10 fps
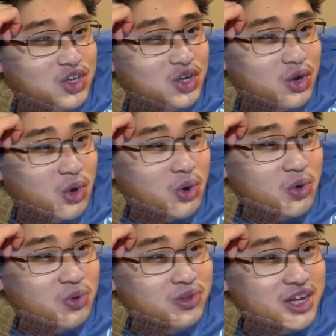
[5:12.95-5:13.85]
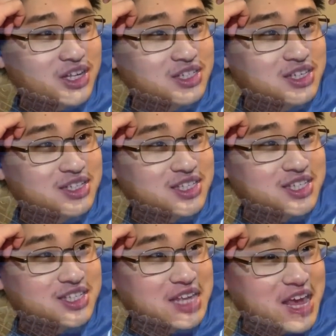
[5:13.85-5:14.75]
Yo, that is
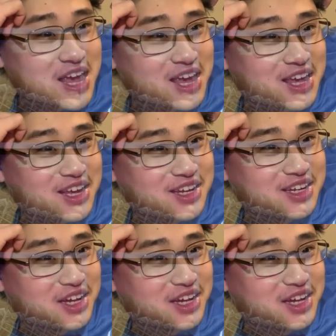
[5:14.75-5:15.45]
insane.